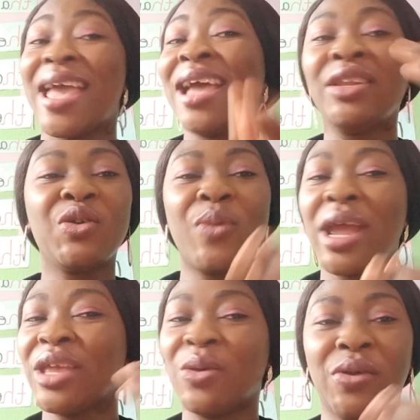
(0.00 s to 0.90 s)

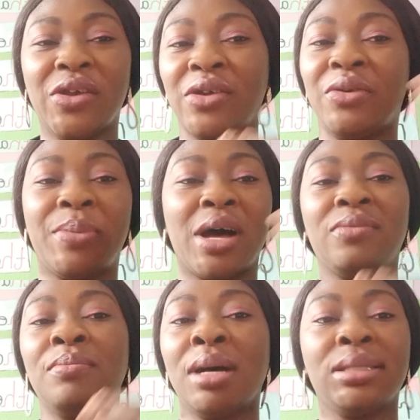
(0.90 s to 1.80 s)
Anywhere you hear
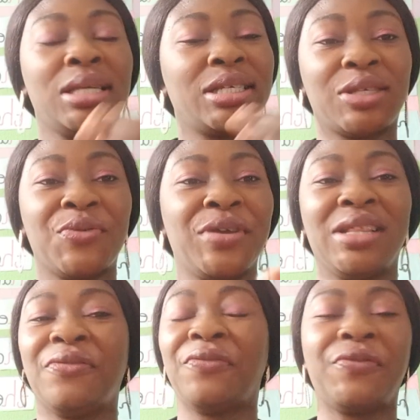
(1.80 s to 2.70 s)
about
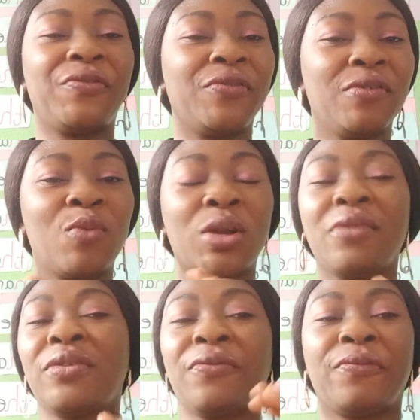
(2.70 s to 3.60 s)
Montessori, one
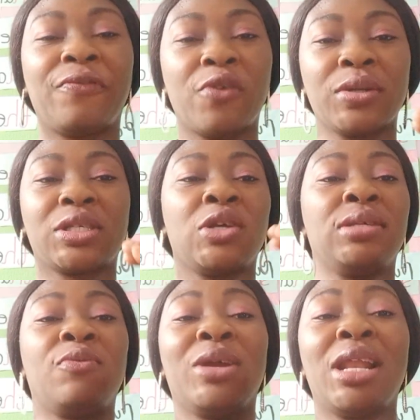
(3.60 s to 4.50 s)
of the first
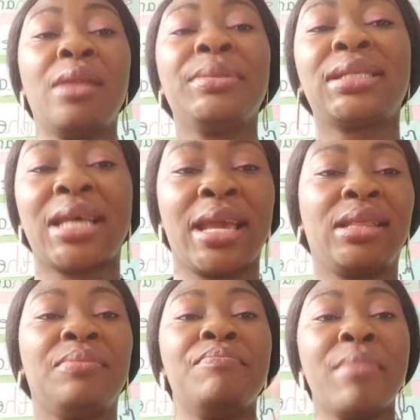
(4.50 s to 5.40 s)
of the well, let me
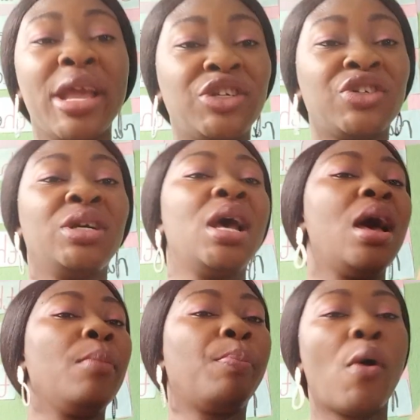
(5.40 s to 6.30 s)
say the major
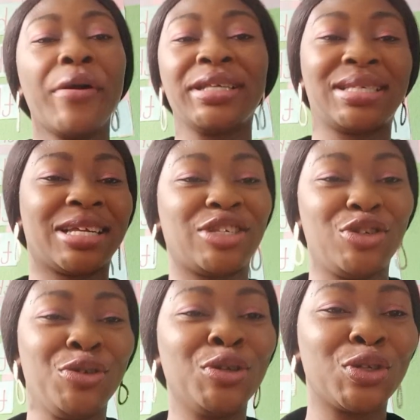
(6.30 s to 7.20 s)
points that
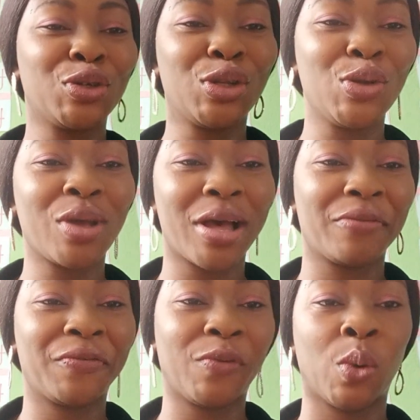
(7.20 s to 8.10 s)
you should look
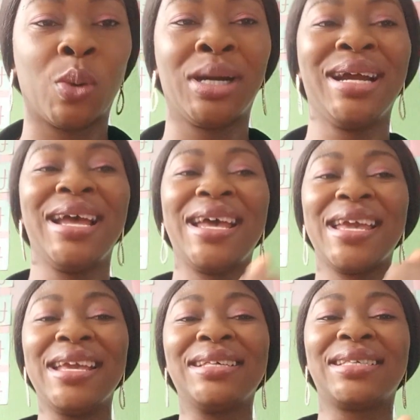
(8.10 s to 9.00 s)
out for
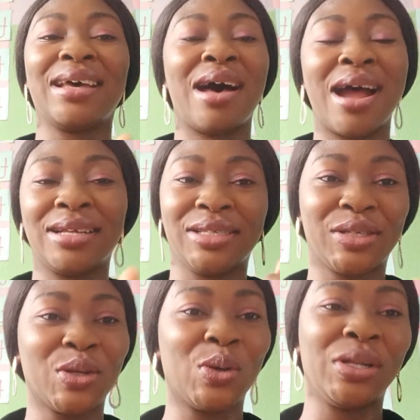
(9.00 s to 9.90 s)
is the
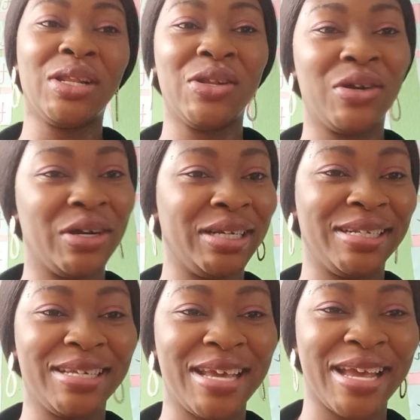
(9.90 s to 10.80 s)
hands-on
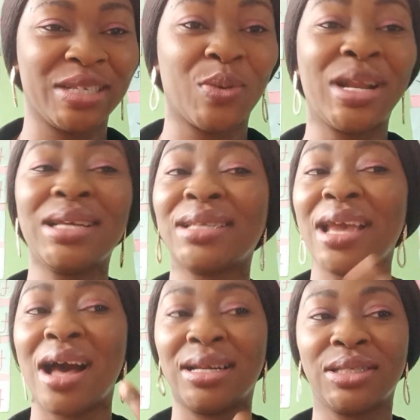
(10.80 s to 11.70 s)
learning. Yes, when I
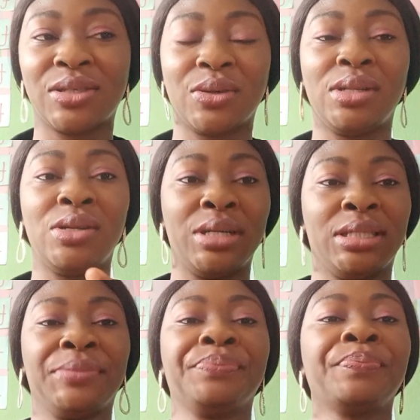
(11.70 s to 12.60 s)
say hands-on
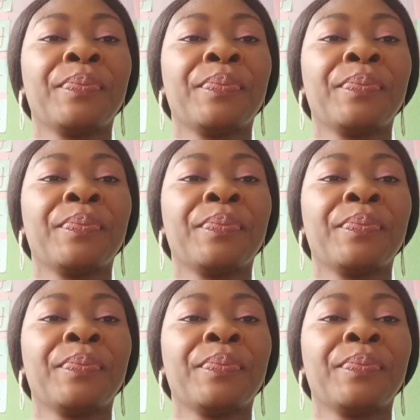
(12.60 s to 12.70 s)
learning,